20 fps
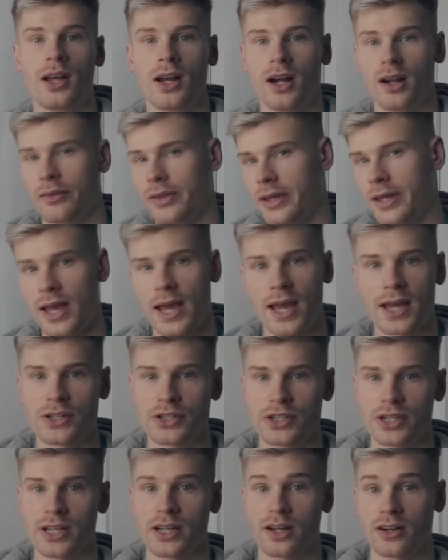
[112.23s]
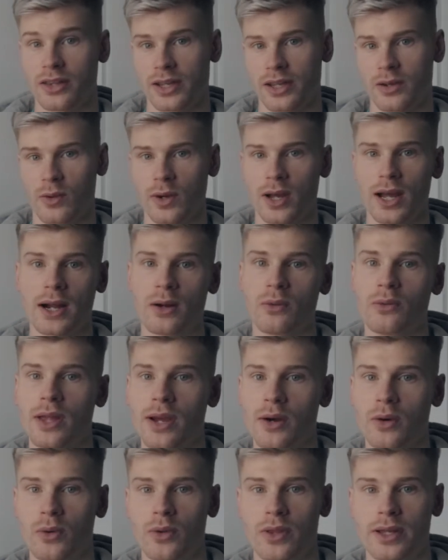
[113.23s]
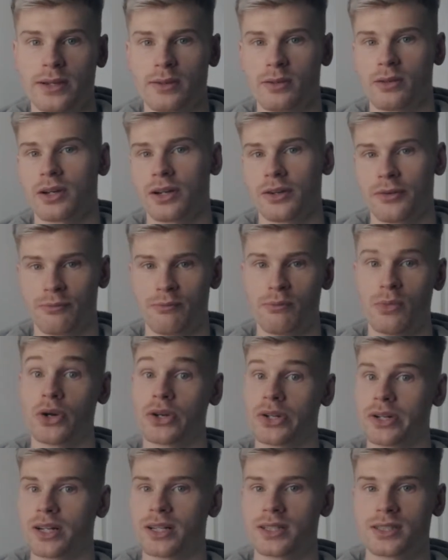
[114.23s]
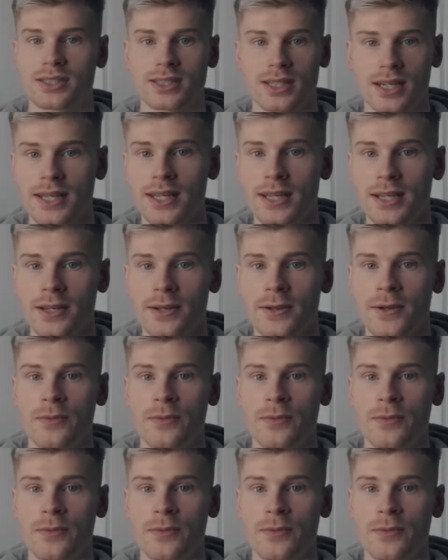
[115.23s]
are they edgy, are they quite out there, or are they kind of modern and sleek?